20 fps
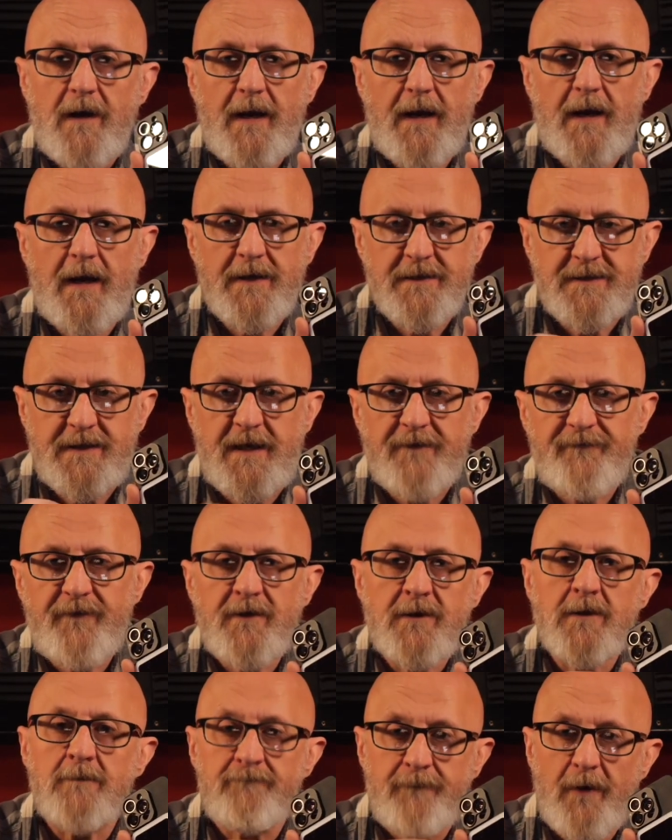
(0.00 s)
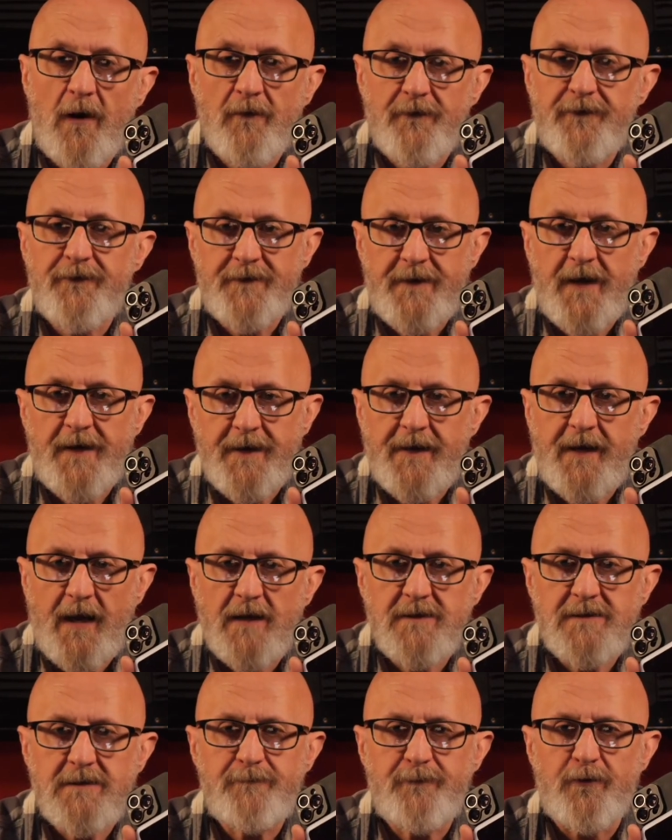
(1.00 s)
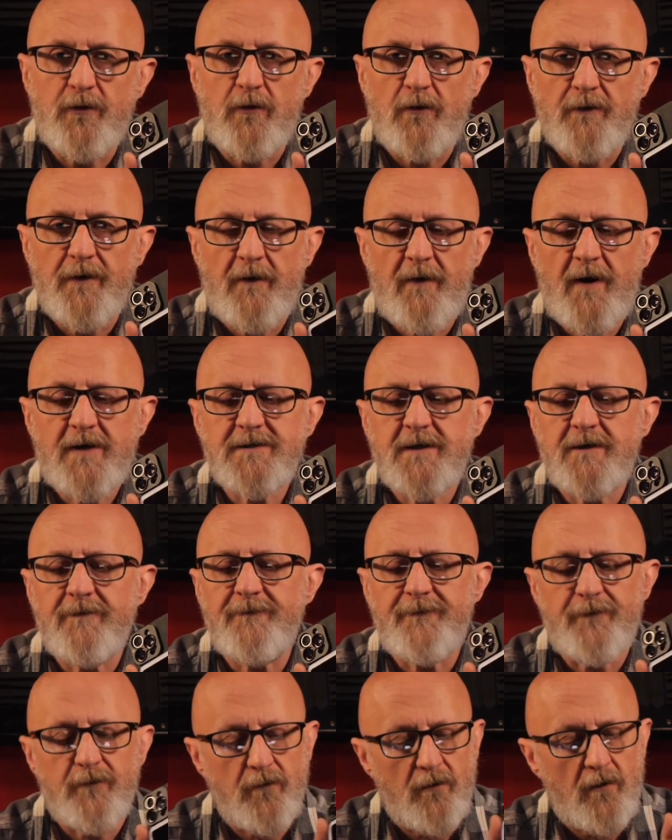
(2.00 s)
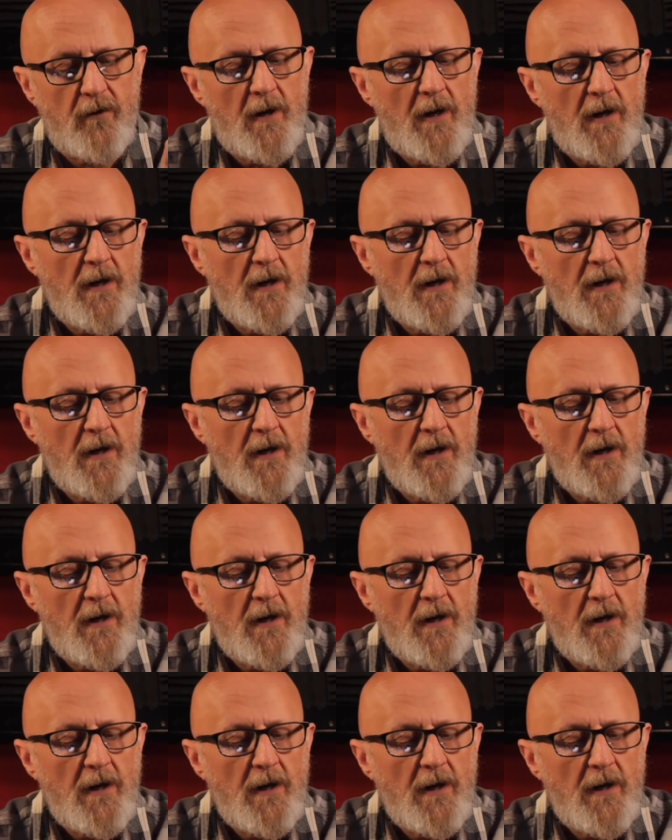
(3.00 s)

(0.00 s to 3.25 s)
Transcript: it's giving them both the dedicated port they're asking for.